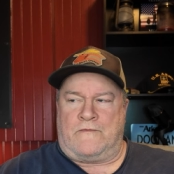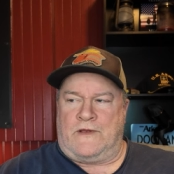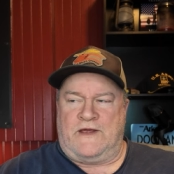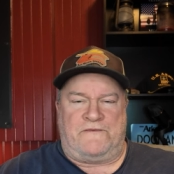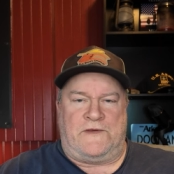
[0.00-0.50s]

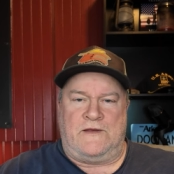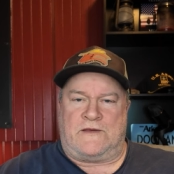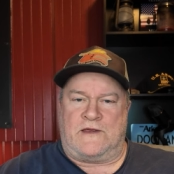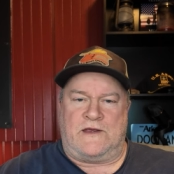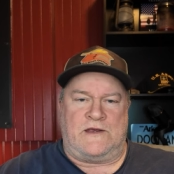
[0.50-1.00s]

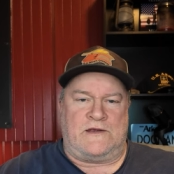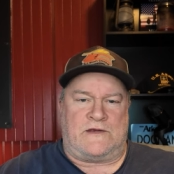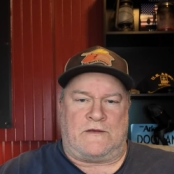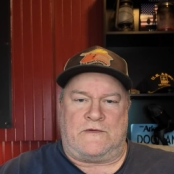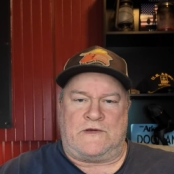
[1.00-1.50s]
lifting
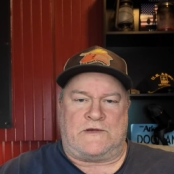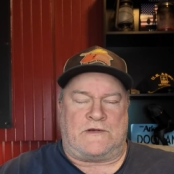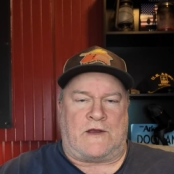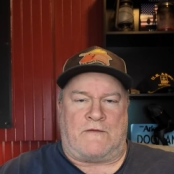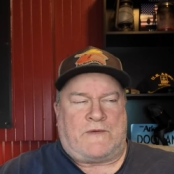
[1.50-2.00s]
things, I've
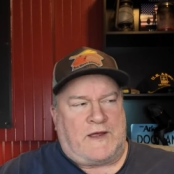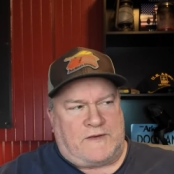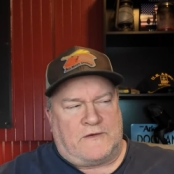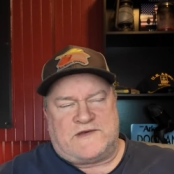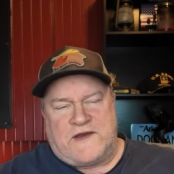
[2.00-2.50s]
just I've
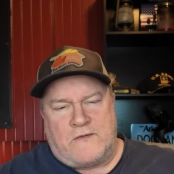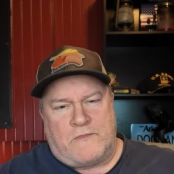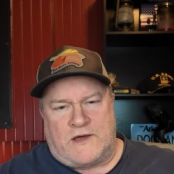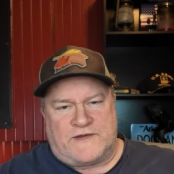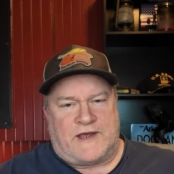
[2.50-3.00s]
got those
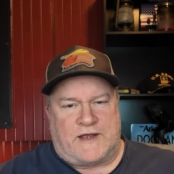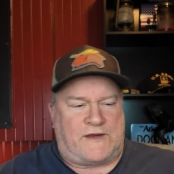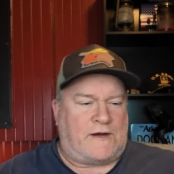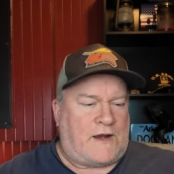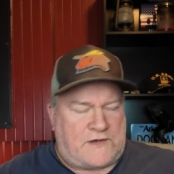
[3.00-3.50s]
dumbbells out
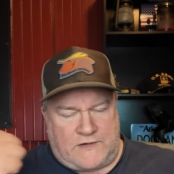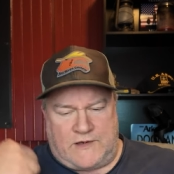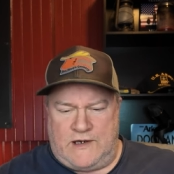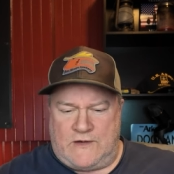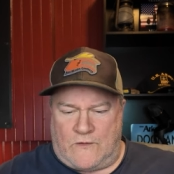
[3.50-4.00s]
there. I should
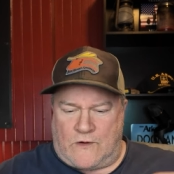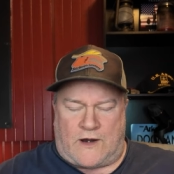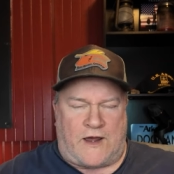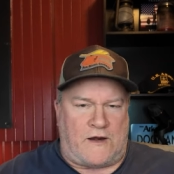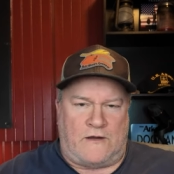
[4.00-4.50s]
need to
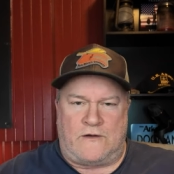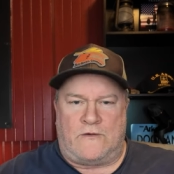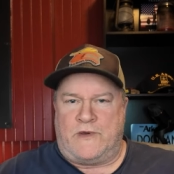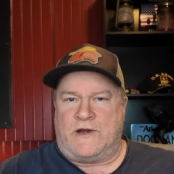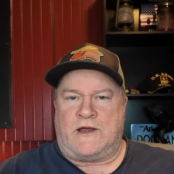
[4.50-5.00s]
work out a
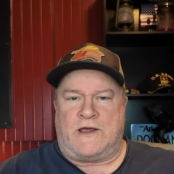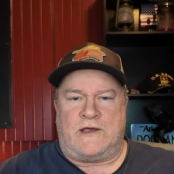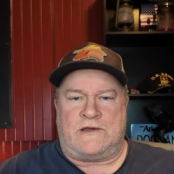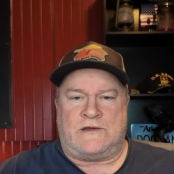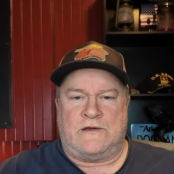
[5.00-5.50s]
little bit, I
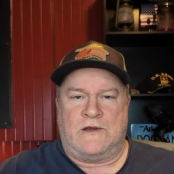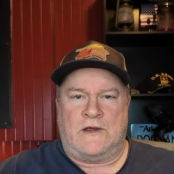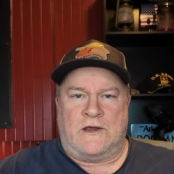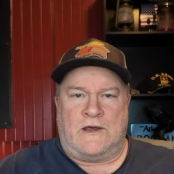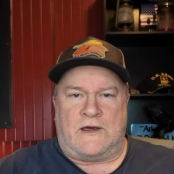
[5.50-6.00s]
guess.
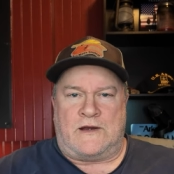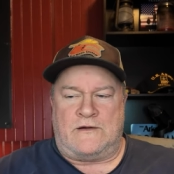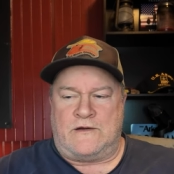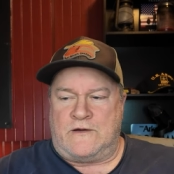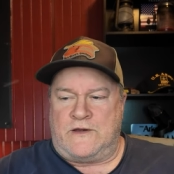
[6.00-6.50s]
I
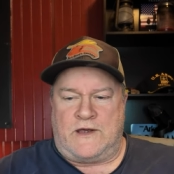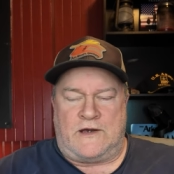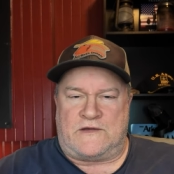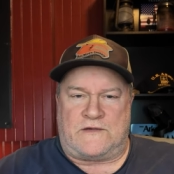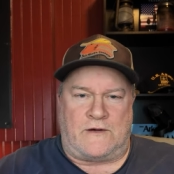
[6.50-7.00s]
don't know. You
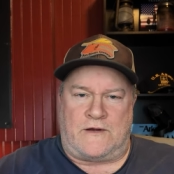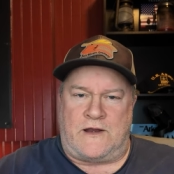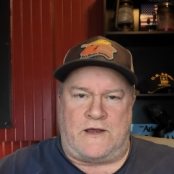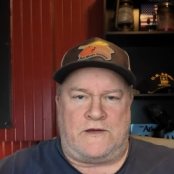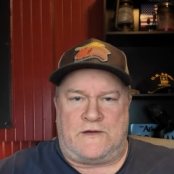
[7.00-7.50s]
get a certain
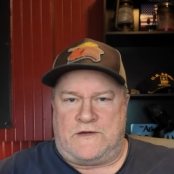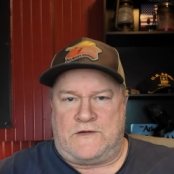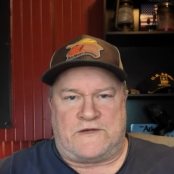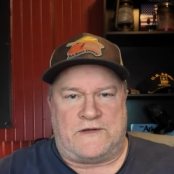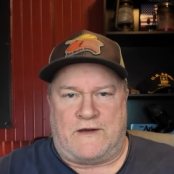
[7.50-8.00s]
age, you're just